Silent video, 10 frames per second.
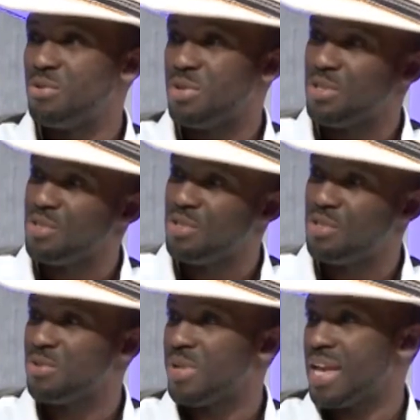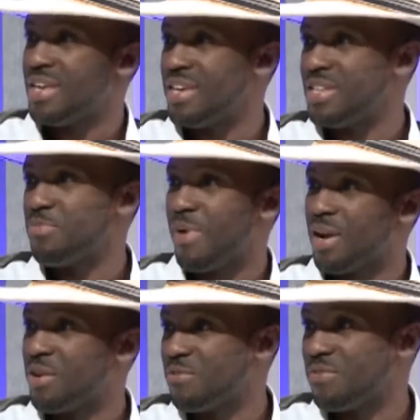We used to do like gigs
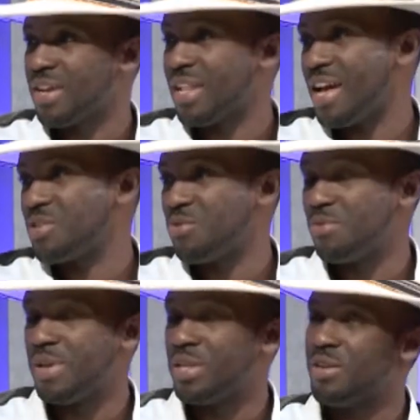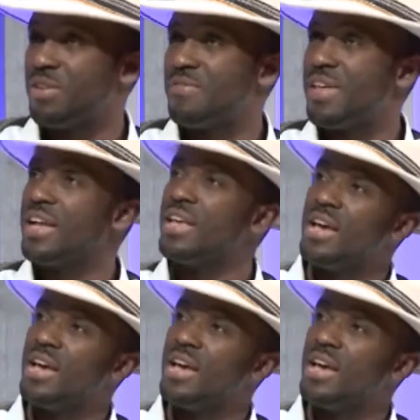back of the classroom and all of that.